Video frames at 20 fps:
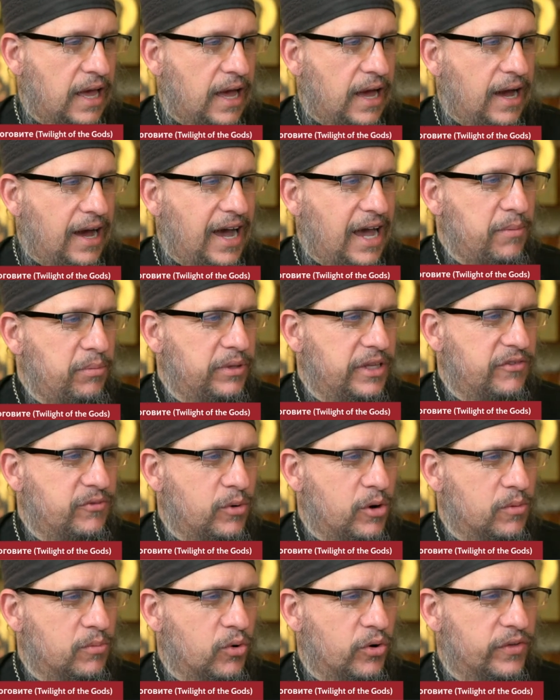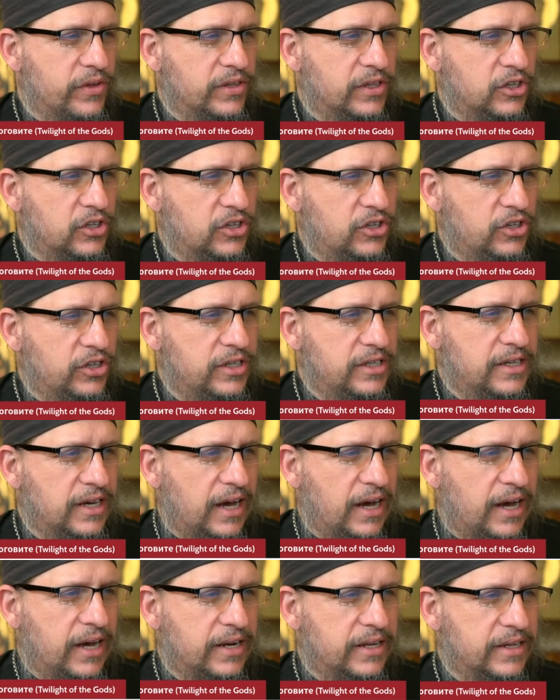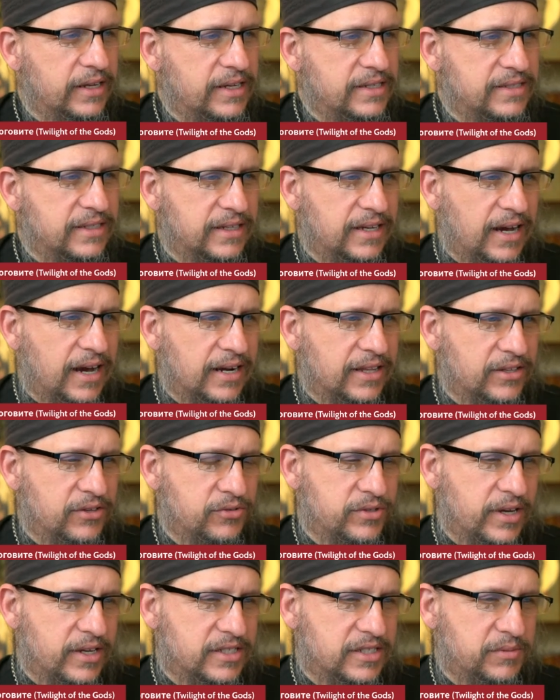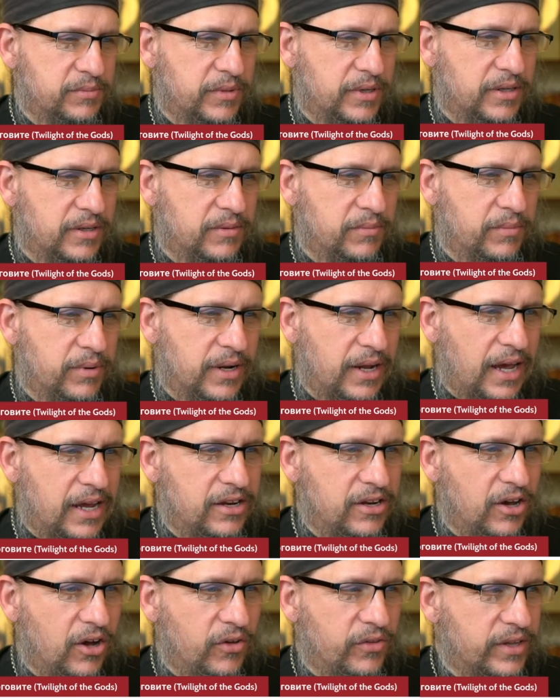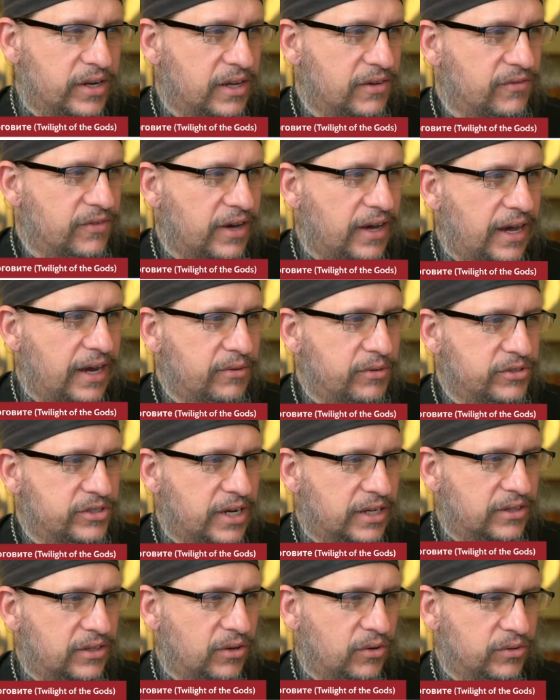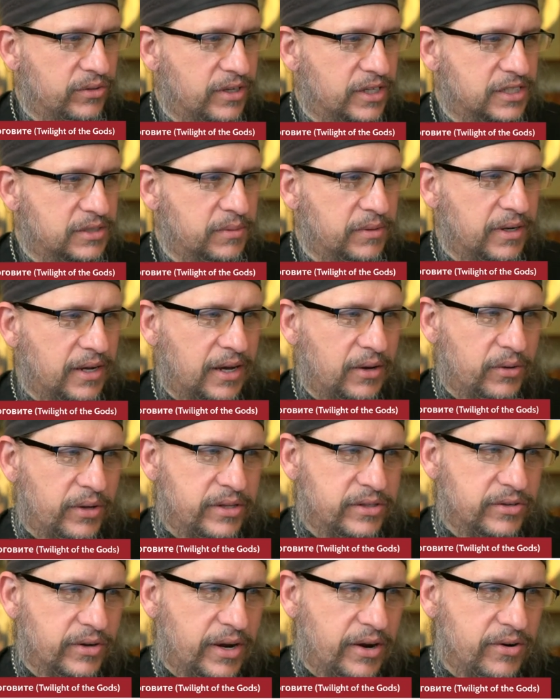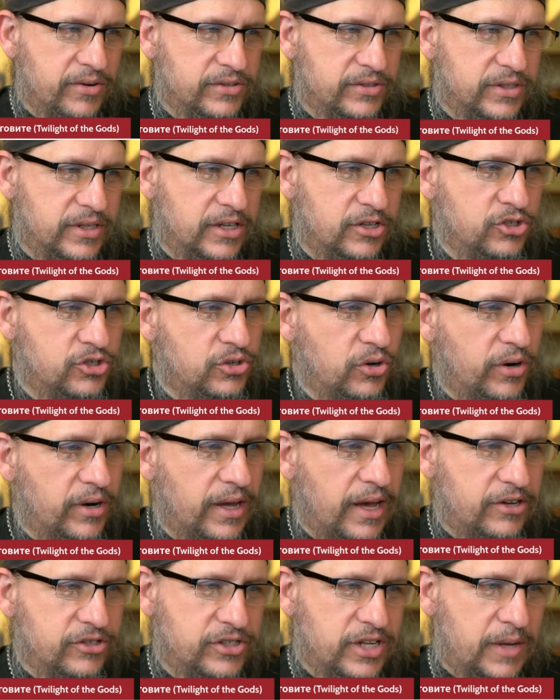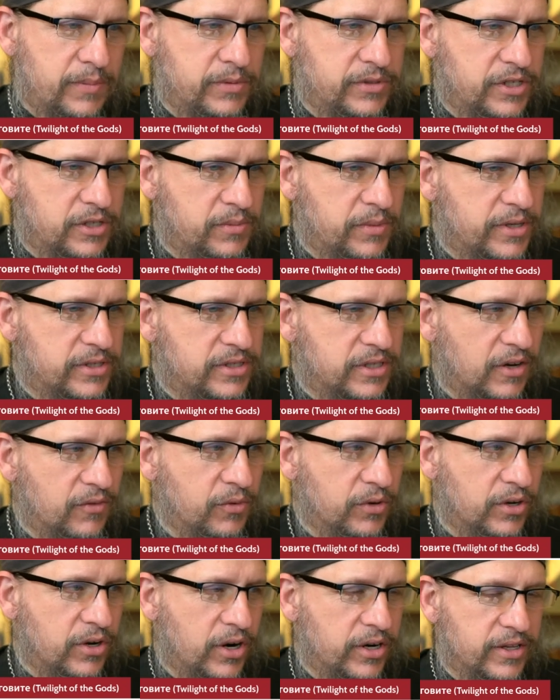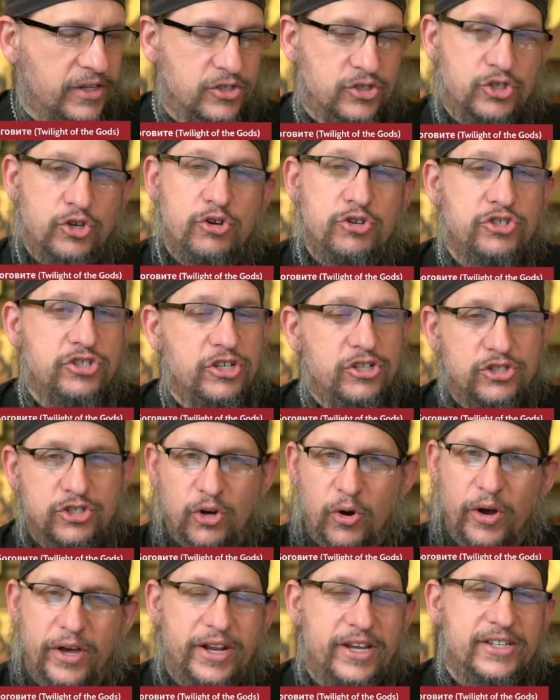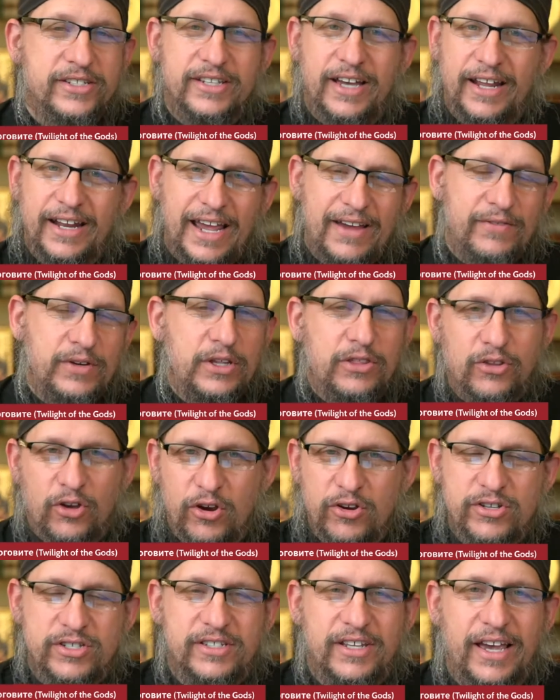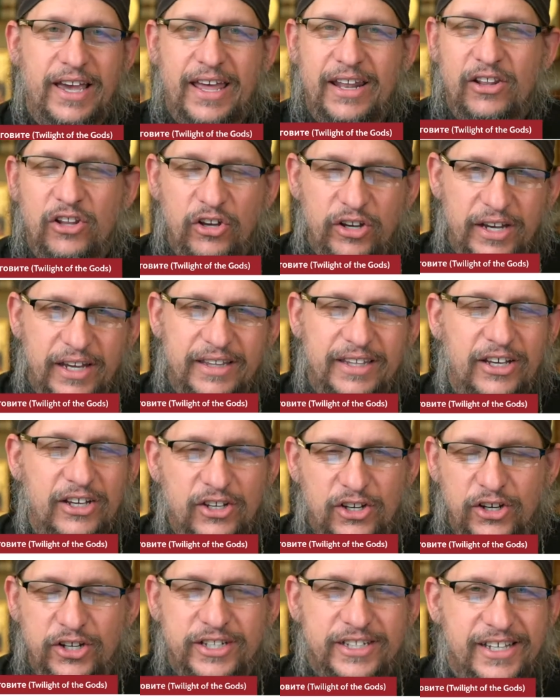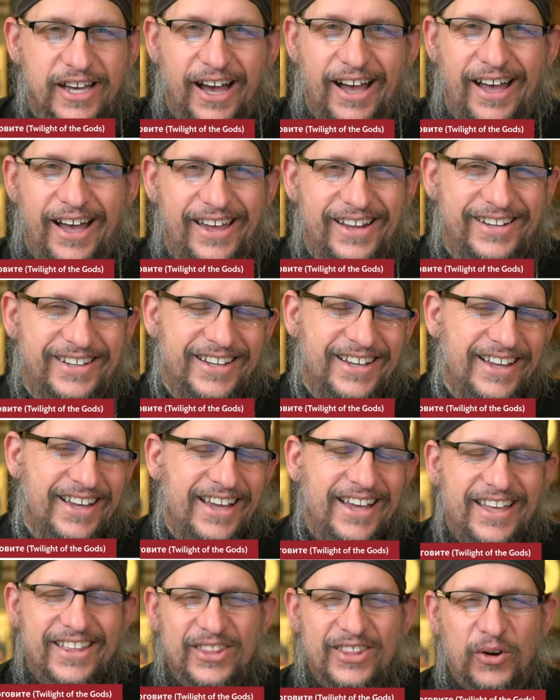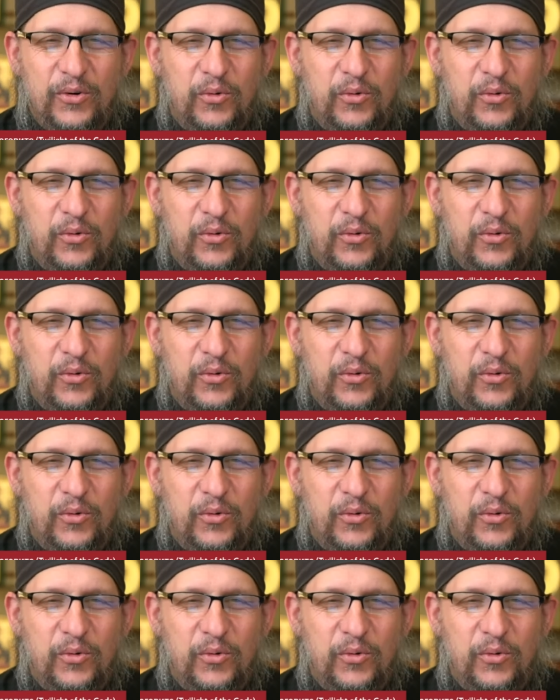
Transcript: I believe more and more that the good God is the God of the New Testament. But I know that if I reject the Old Testament, I will enter heresy. In short, how should I position myself regarding this? You should join us on every Thursday and look at the good God, the